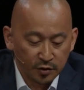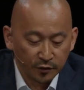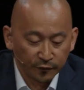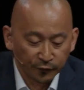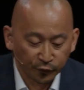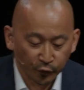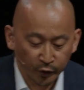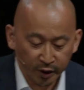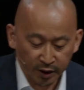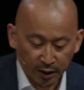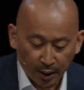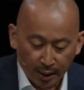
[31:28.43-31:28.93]

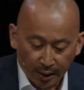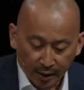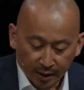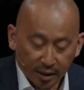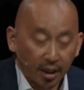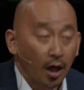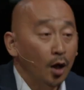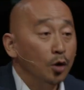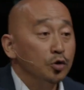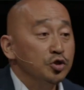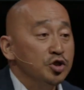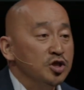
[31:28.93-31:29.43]
Different
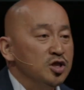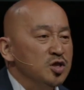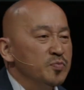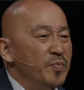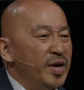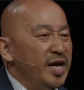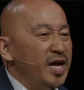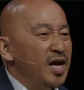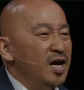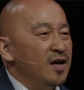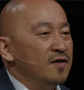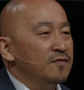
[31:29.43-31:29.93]
cultures
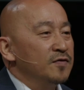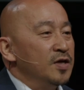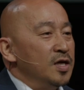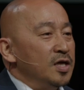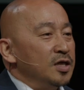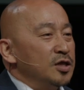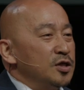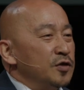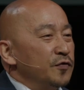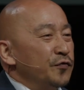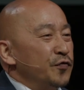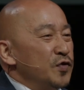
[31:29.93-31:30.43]
may have
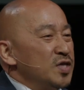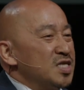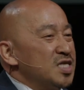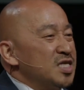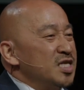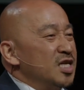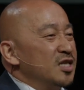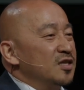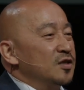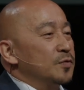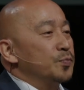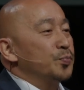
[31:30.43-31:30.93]
different
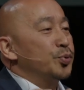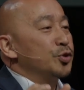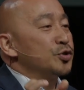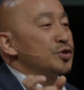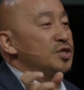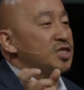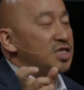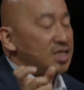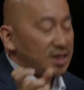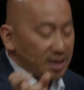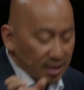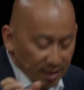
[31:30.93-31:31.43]
set of
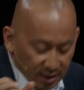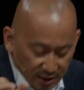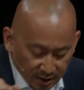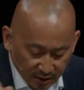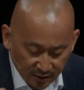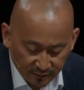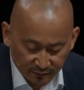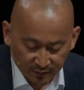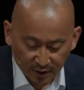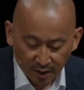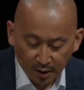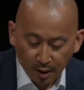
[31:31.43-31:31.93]

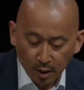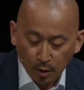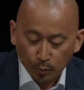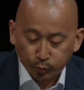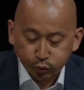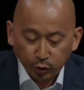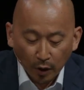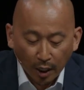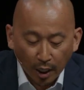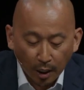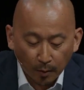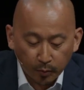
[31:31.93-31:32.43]
perceived
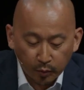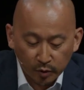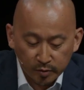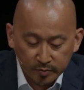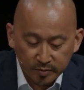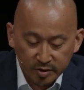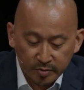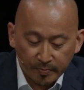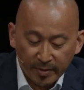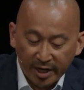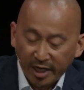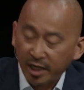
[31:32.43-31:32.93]
problems,